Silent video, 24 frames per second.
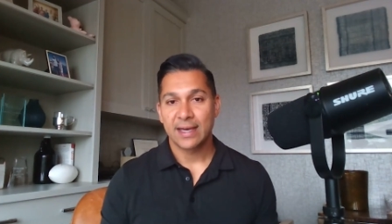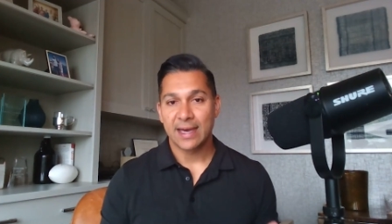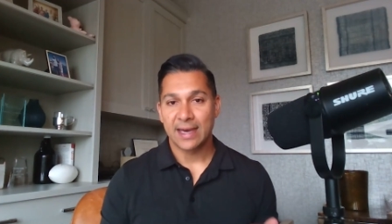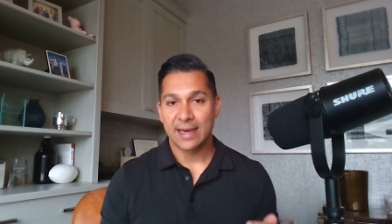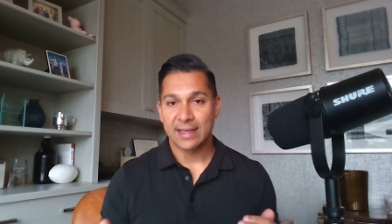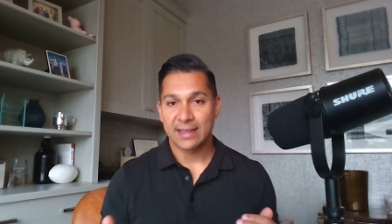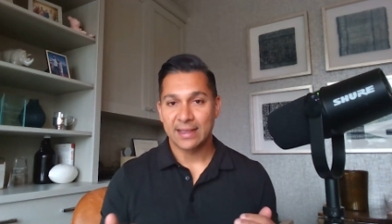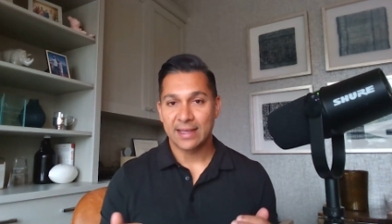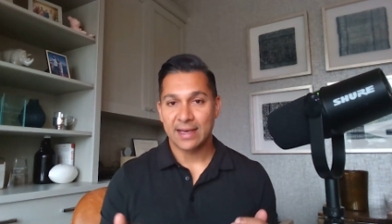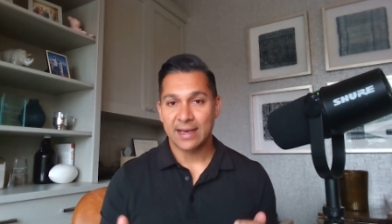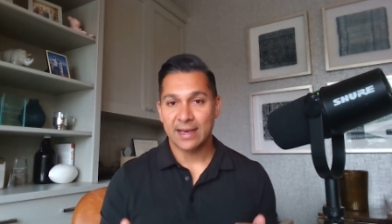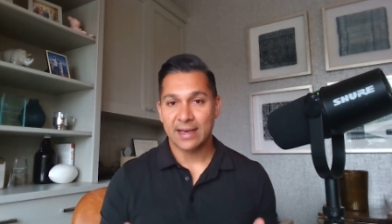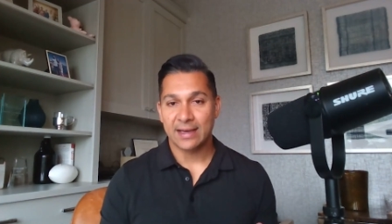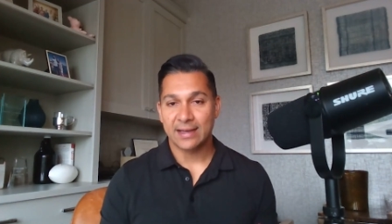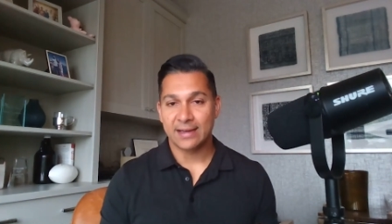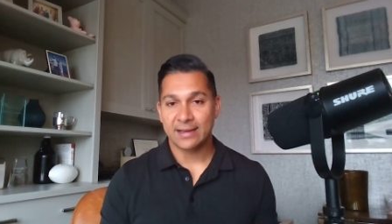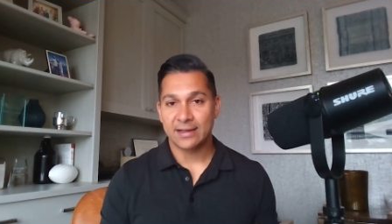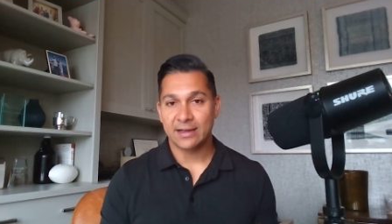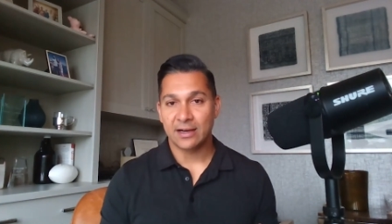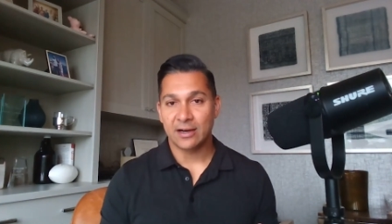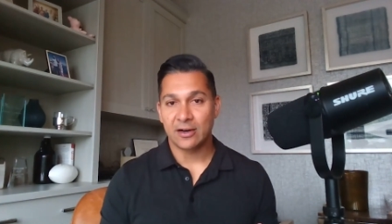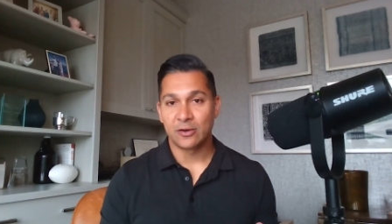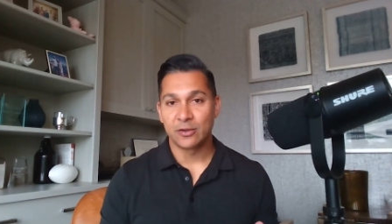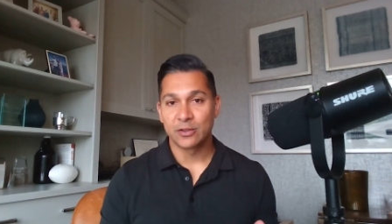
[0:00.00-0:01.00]
and
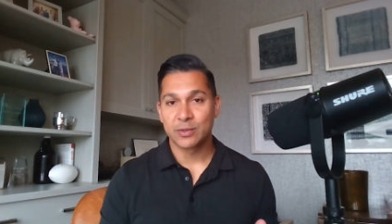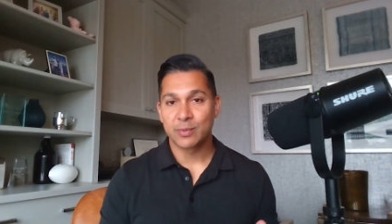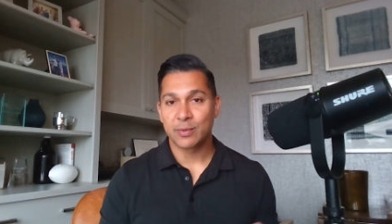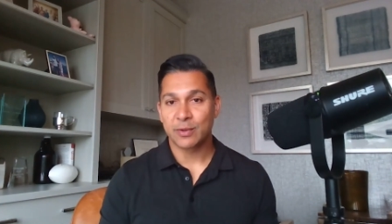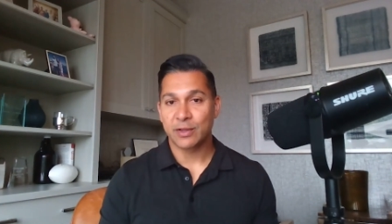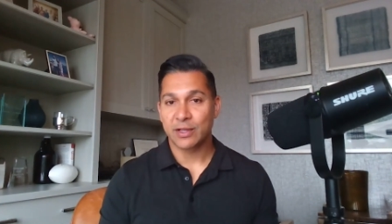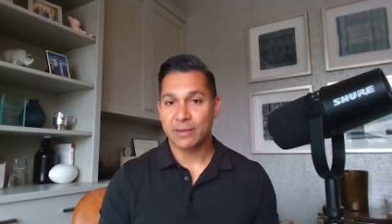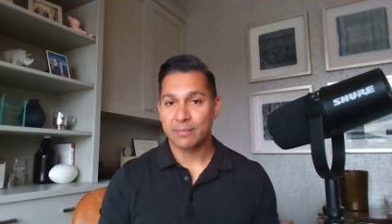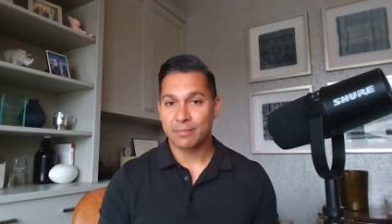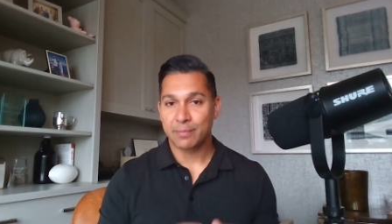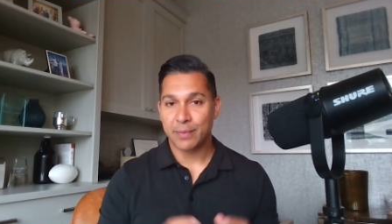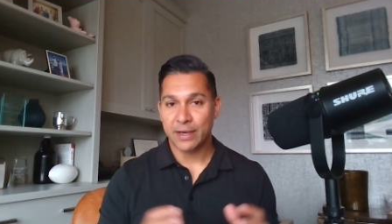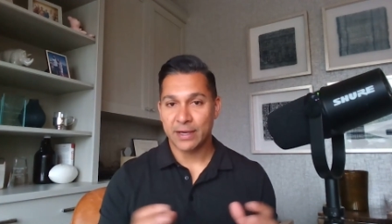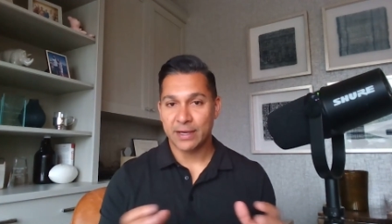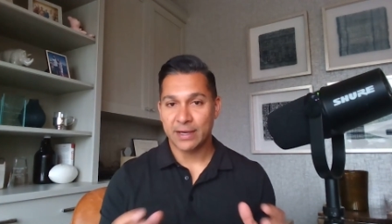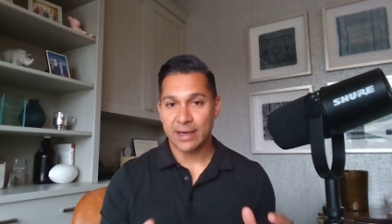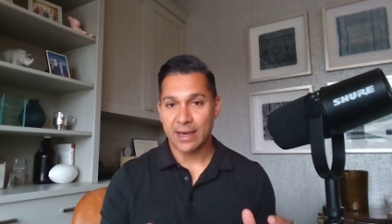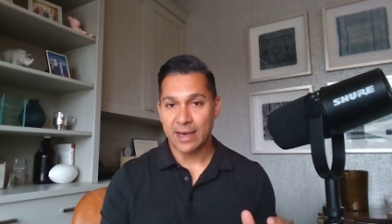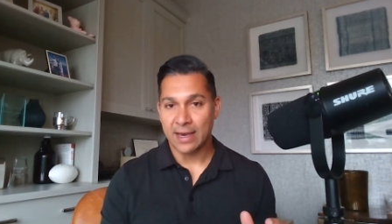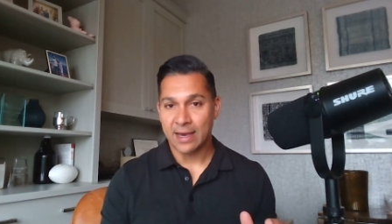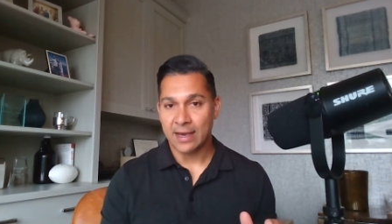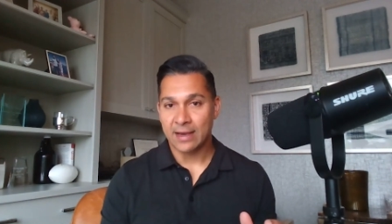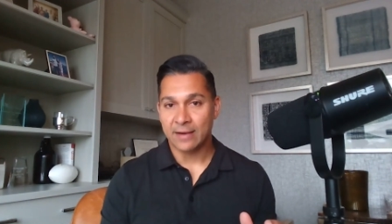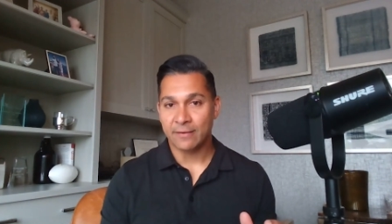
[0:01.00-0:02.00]
then ultimately pick
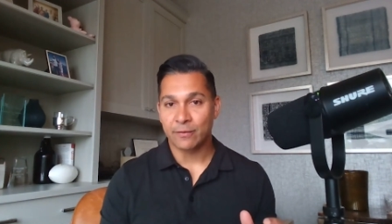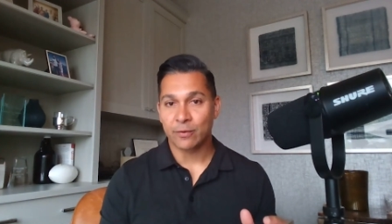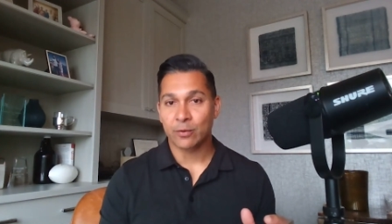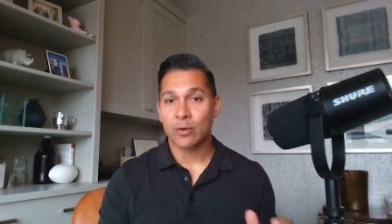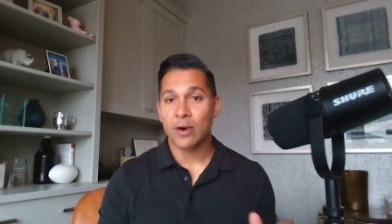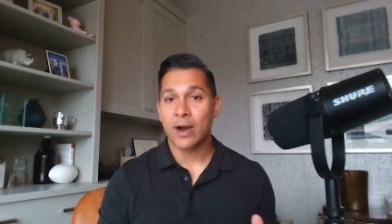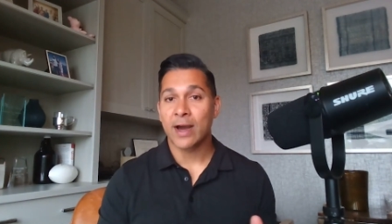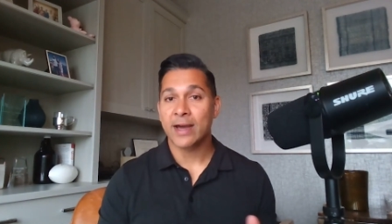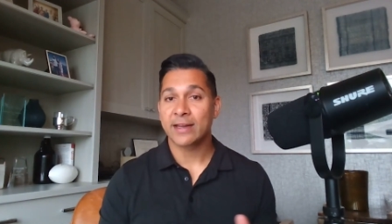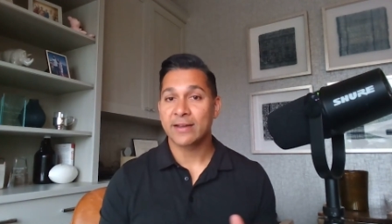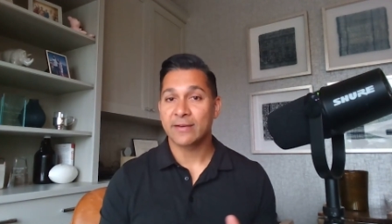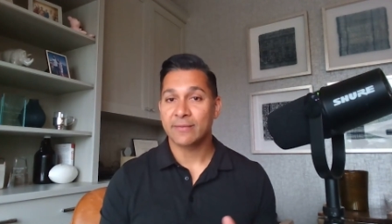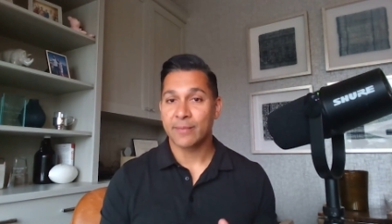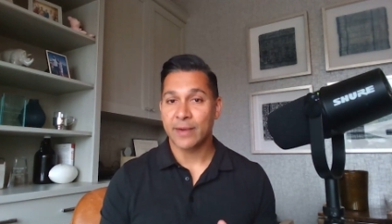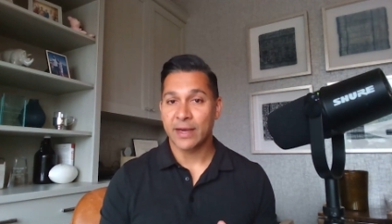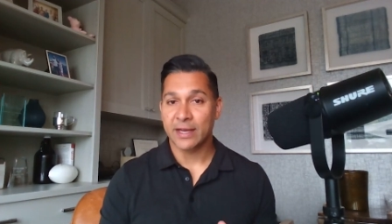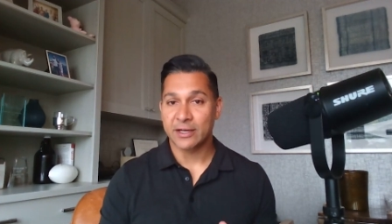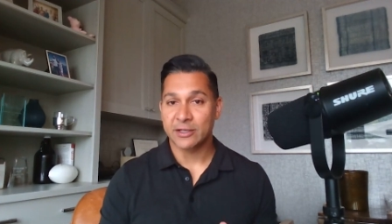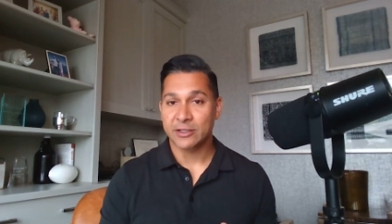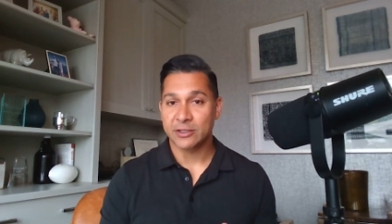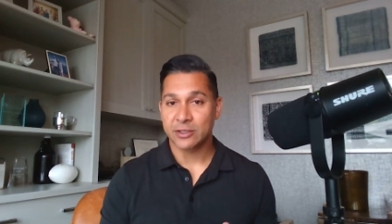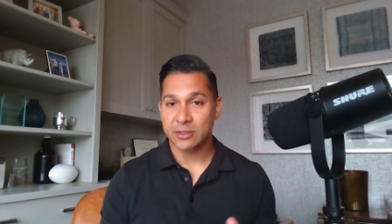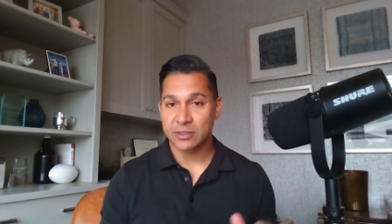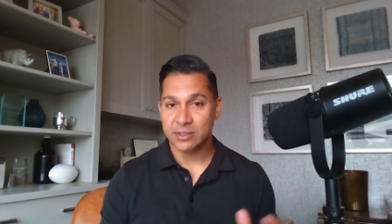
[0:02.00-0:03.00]
a variety of
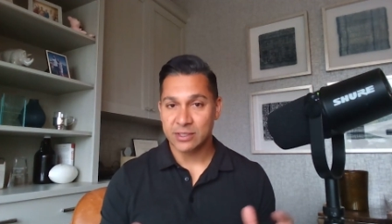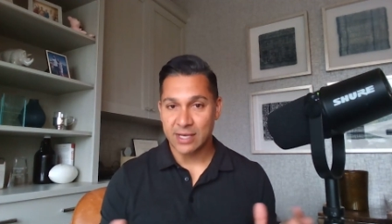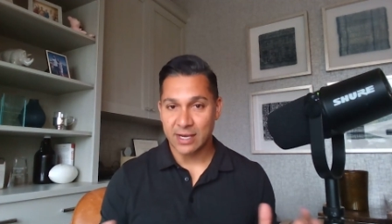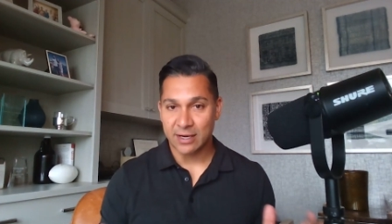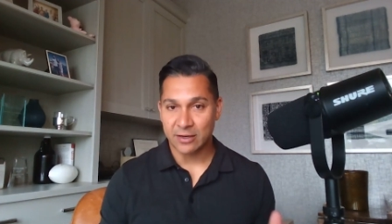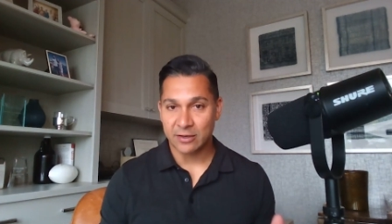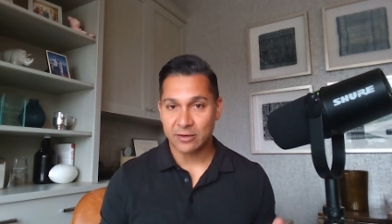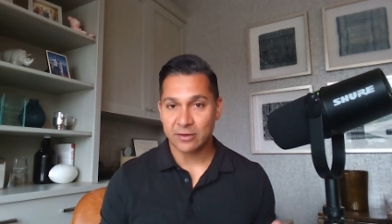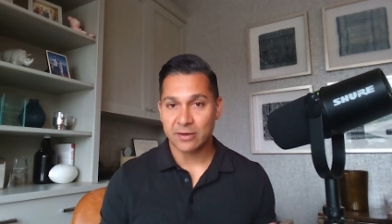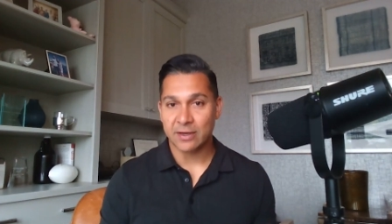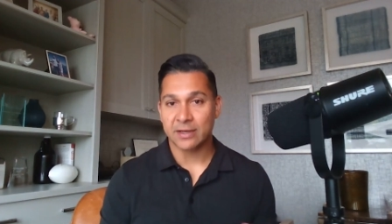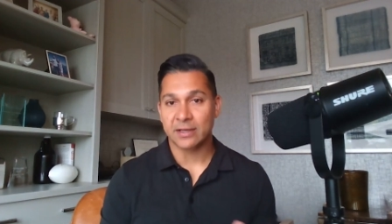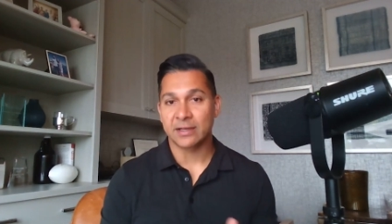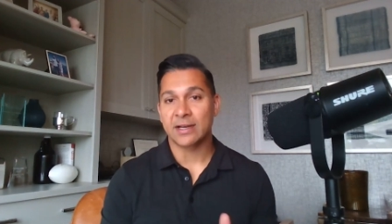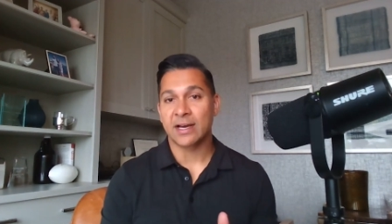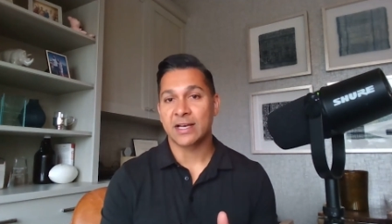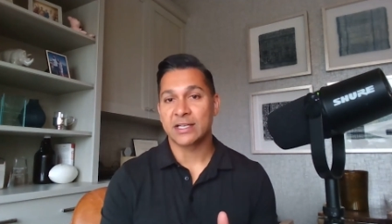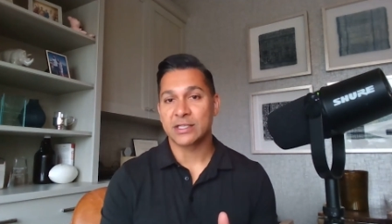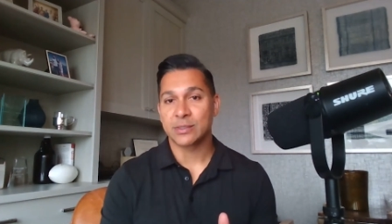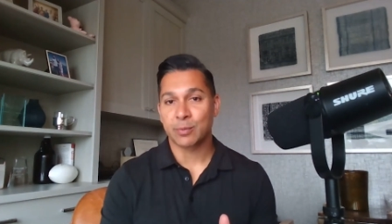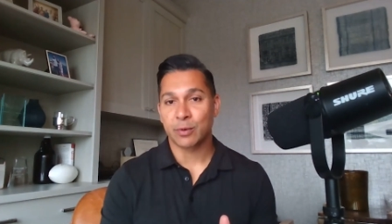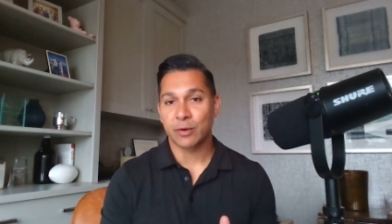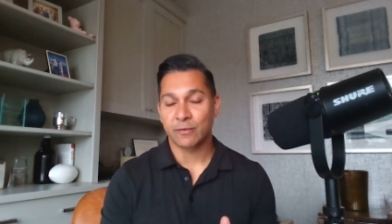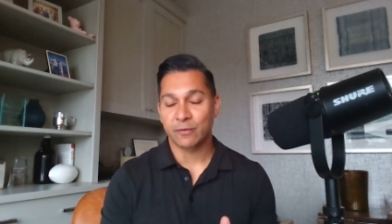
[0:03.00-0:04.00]
managers that create a
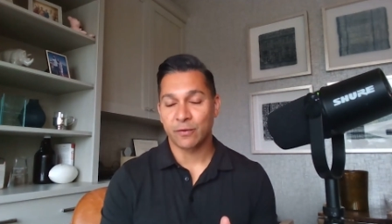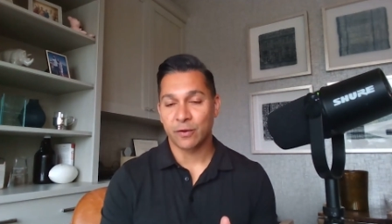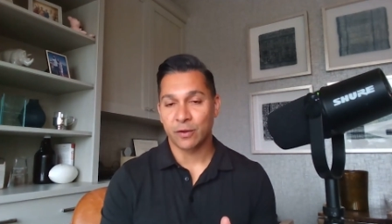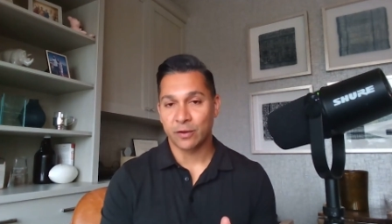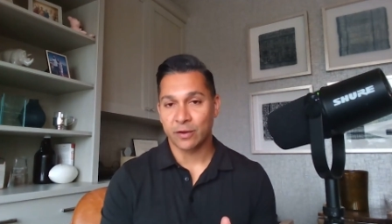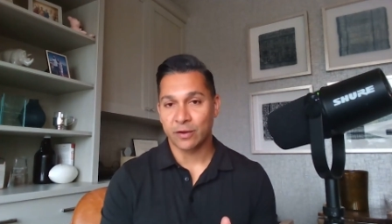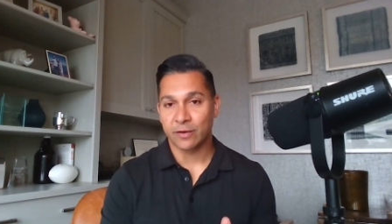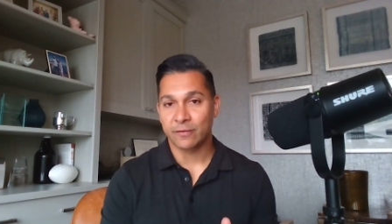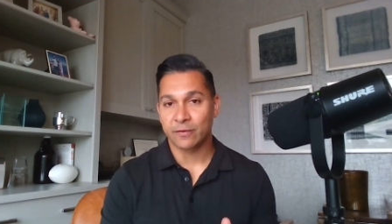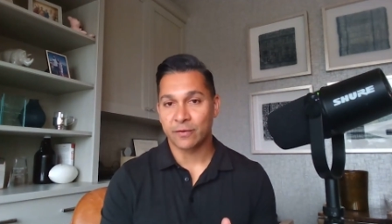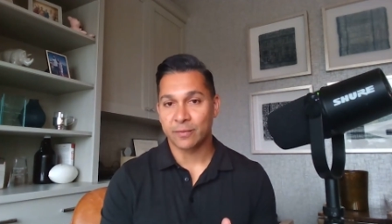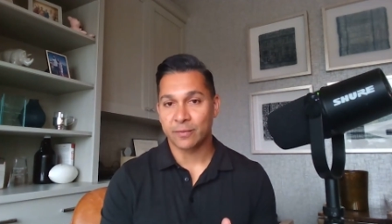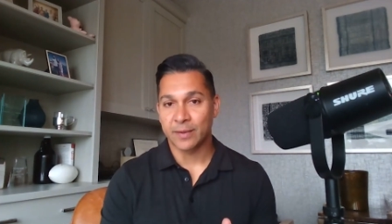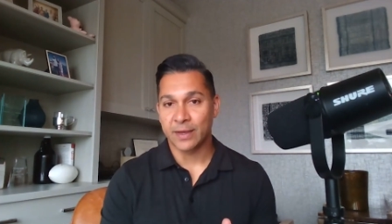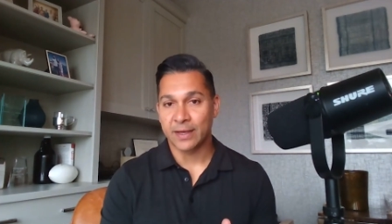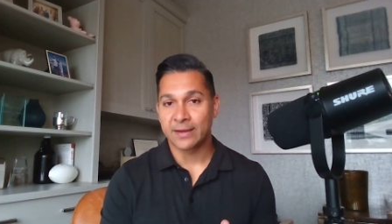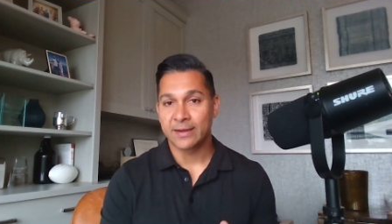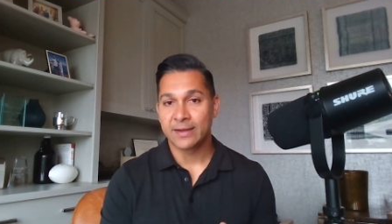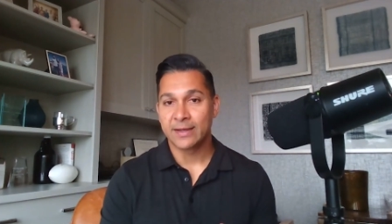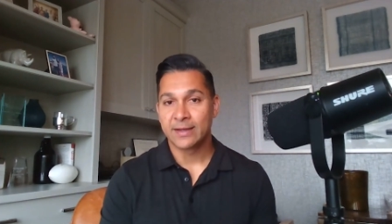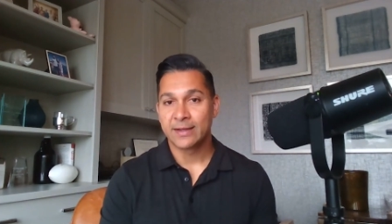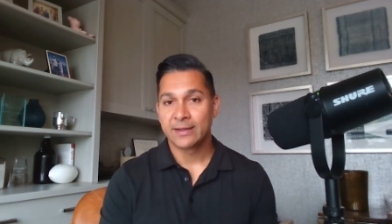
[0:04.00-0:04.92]
nice portfolio for me.